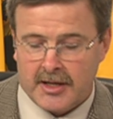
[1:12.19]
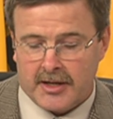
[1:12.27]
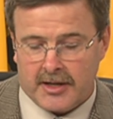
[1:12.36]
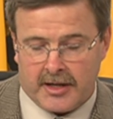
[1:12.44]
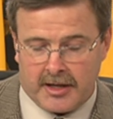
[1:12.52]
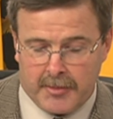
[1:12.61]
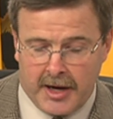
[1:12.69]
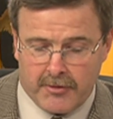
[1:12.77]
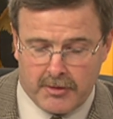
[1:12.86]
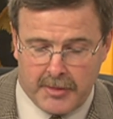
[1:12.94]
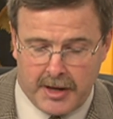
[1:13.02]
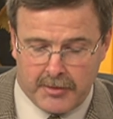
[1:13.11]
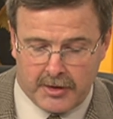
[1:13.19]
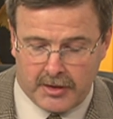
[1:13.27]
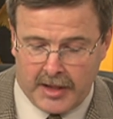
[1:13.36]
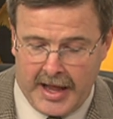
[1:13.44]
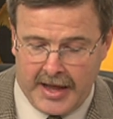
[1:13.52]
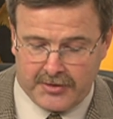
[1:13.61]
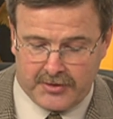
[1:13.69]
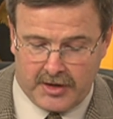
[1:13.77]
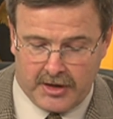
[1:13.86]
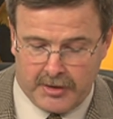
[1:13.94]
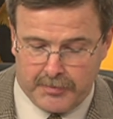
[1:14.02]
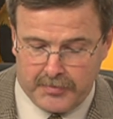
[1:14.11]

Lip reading: Now, you might remember last year,